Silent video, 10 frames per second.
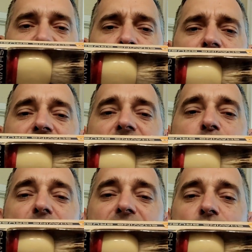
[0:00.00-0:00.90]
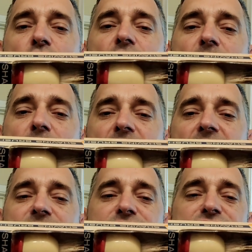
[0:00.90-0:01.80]
You can't beat a warm
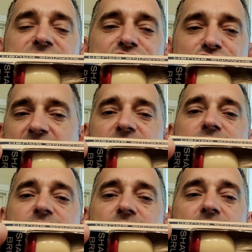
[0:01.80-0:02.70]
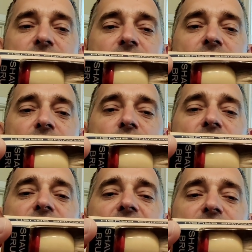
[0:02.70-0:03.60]
lather shave
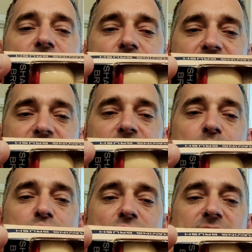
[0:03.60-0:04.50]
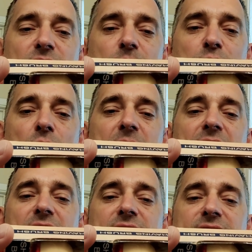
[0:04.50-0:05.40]
with an ever-ready. Bristle
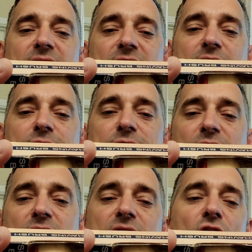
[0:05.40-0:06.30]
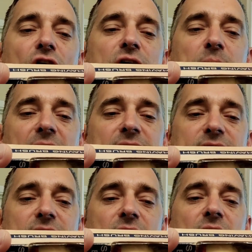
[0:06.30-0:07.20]
permanently set in flint hard
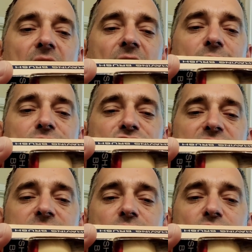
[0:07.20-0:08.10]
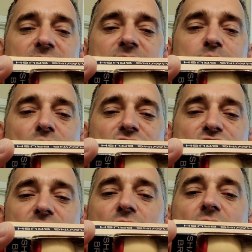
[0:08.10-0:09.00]
base. After shaving, rinse,
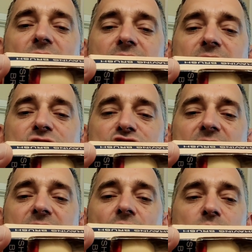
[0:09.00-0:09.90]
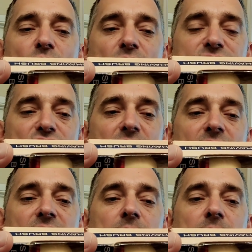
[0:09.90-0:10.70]
brush thoroughly and shake out moisture.